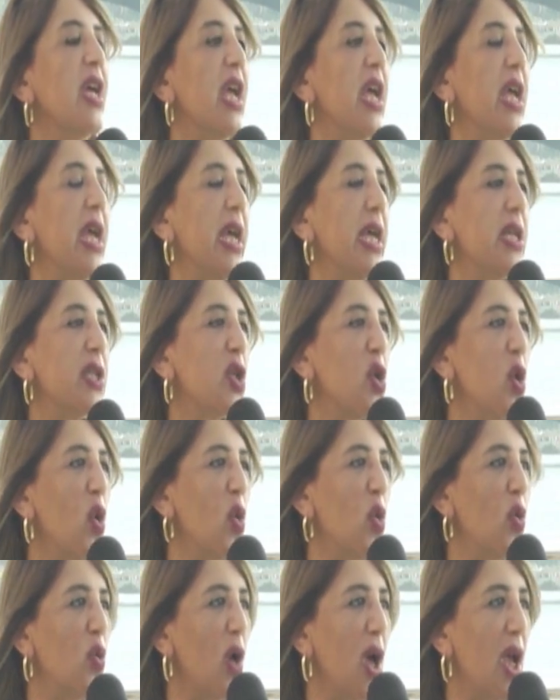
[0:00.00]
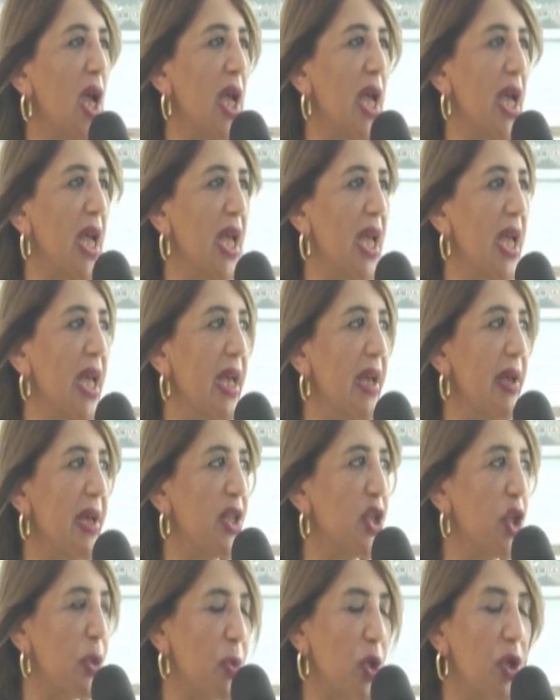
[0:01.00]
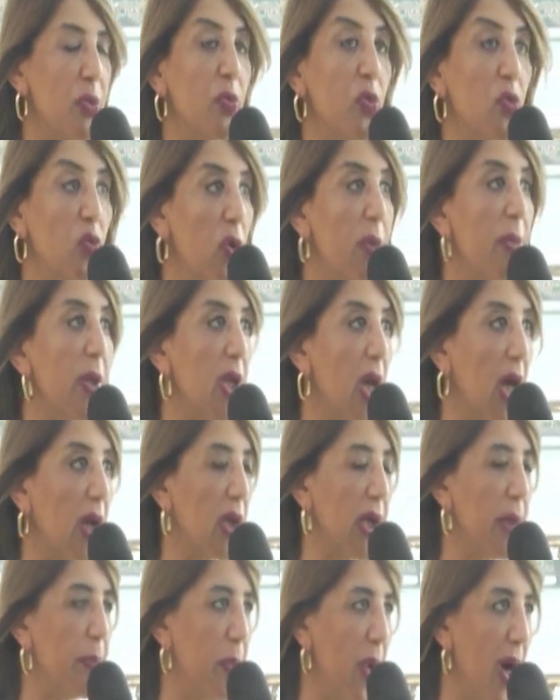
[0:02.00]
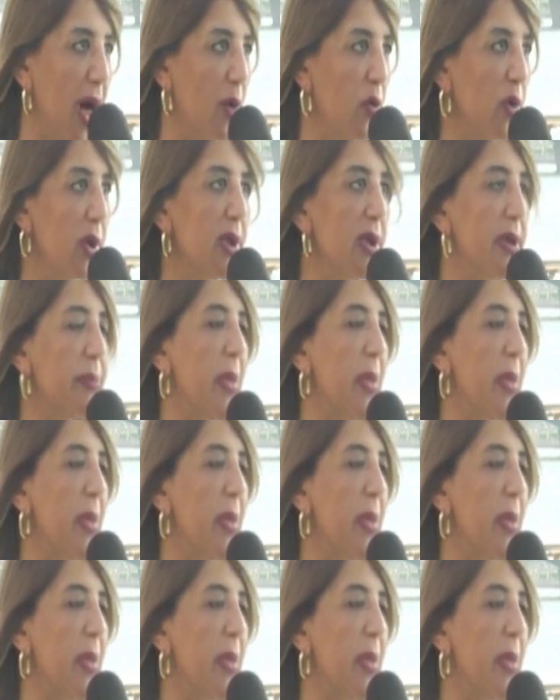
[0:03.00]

Uh, so uh, Egyptian women are empowered.